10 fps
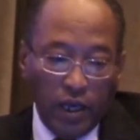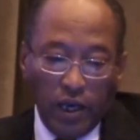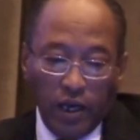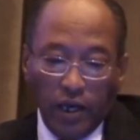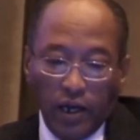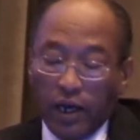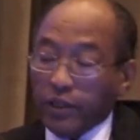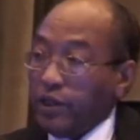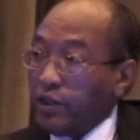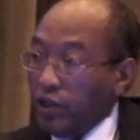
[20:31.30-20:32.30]

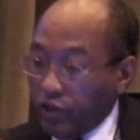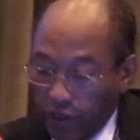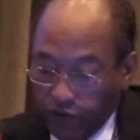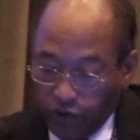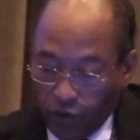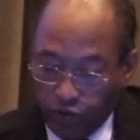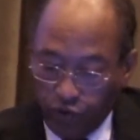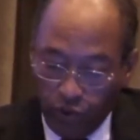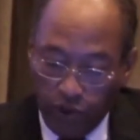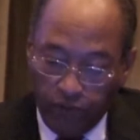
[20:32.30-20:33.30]
Adult literacy
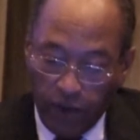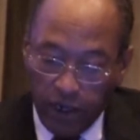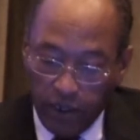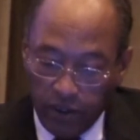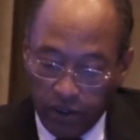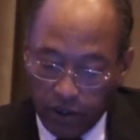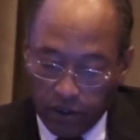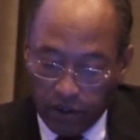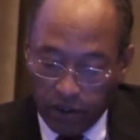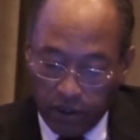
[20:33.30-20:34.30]
also, we find
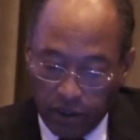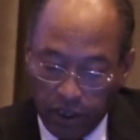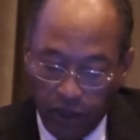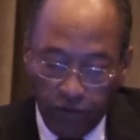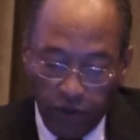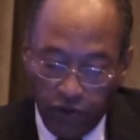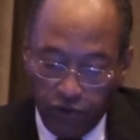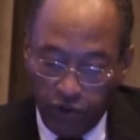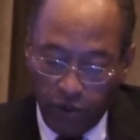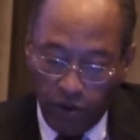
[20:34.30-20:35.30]

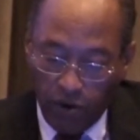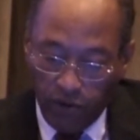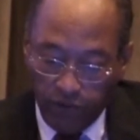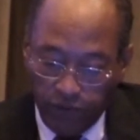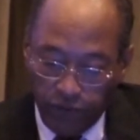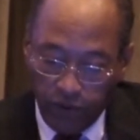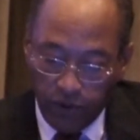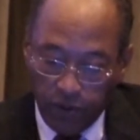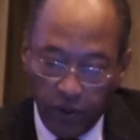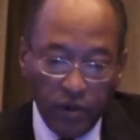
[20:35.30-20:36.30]
diversity
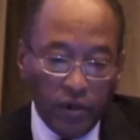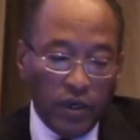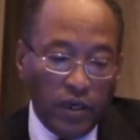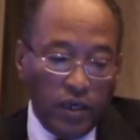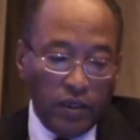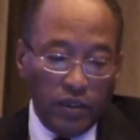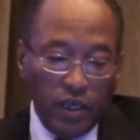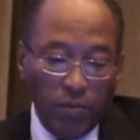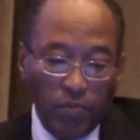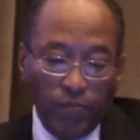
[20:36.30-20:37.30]
in
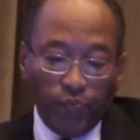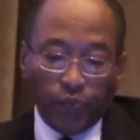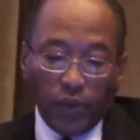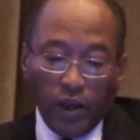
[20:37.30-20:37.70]
them.